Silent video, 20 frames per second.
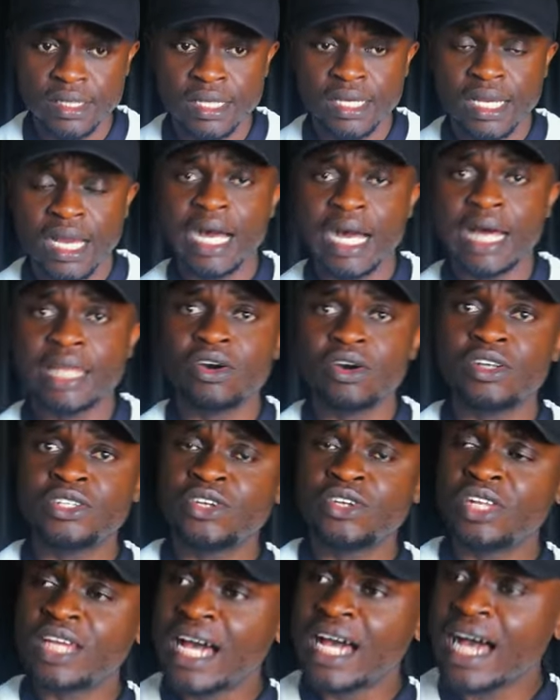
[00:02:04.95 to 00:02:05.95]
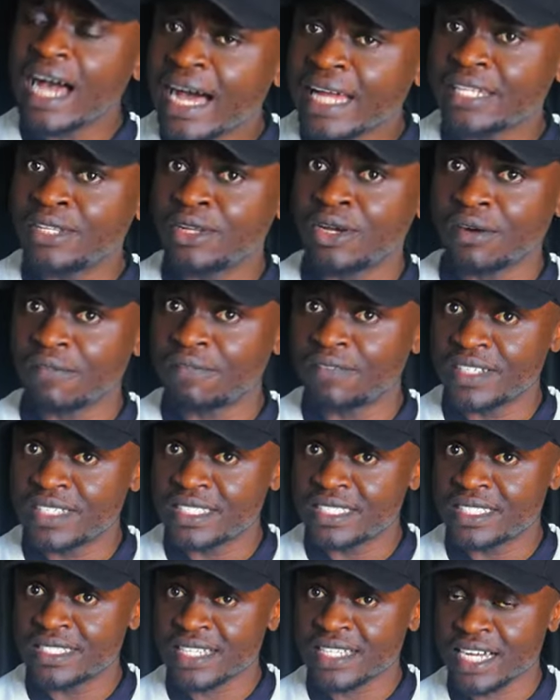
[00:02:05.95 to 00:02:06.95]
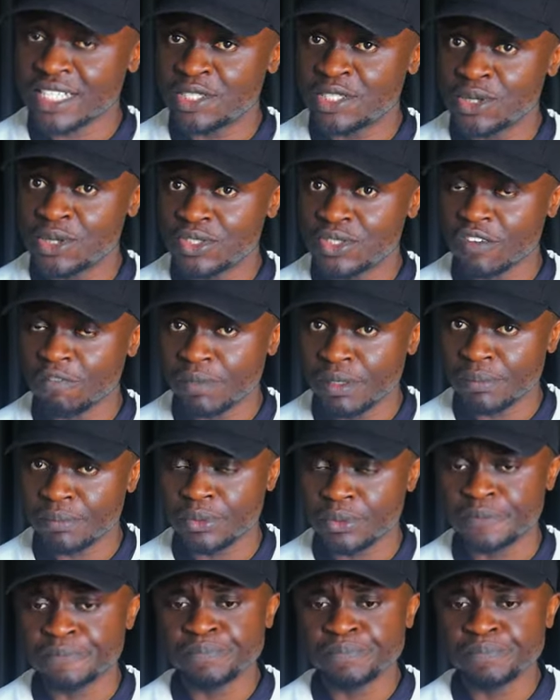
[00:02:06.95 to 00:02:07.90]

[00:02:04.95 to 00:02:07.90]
And on the other hand of these categories of people,